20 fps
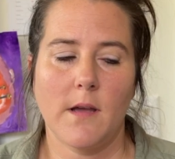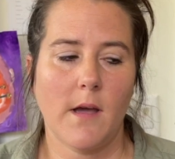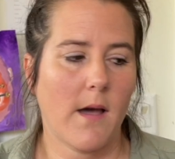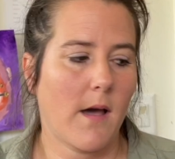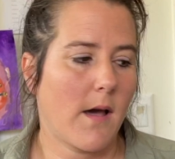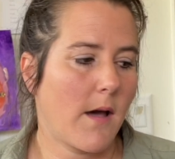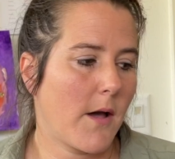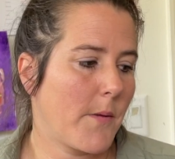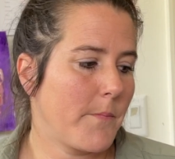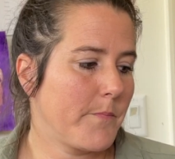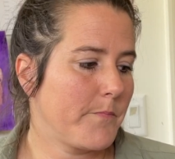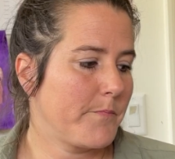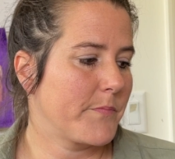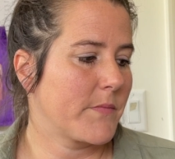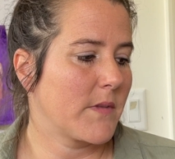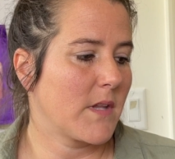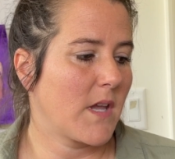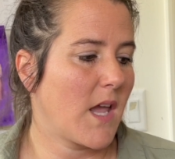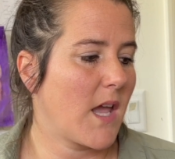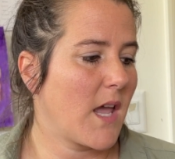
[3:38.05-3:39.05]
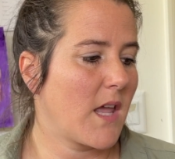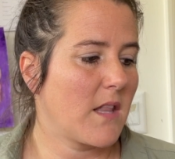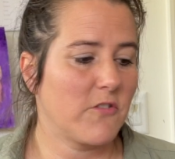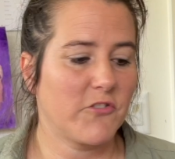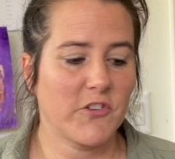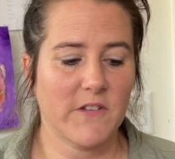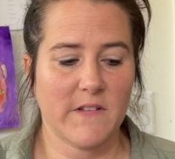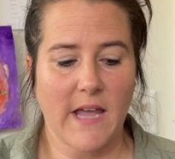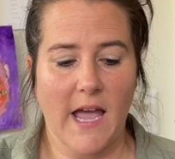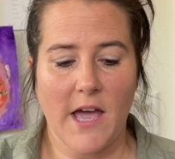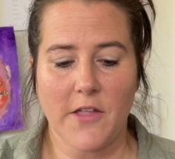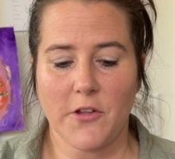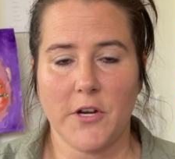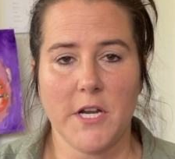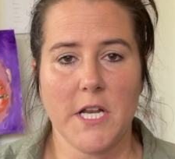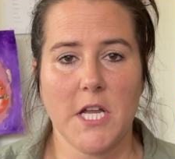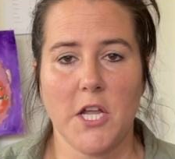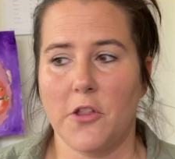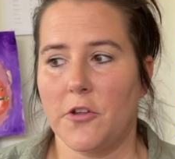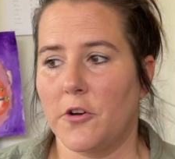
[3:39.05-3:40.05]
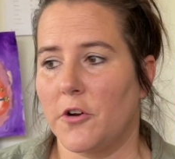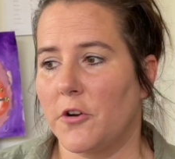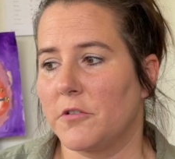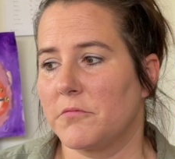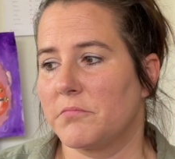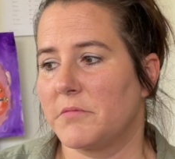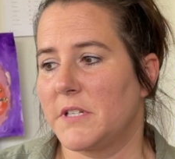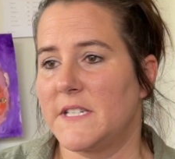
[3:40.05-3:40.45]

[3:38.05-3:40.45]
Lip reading: and just gather any other